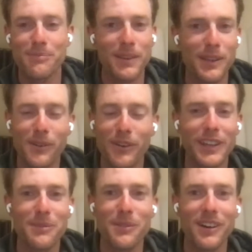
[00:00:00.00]
being world
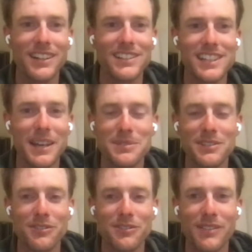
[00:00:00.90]
number one, to
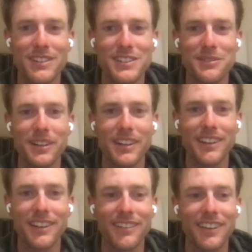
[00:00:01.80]
absolute favourites to win it,
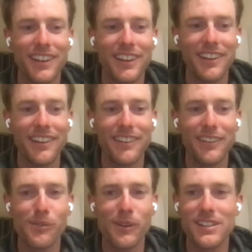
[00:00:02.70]
and
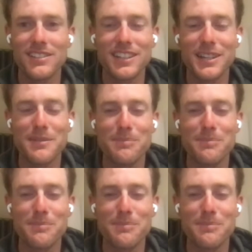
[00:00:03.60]
we just didn't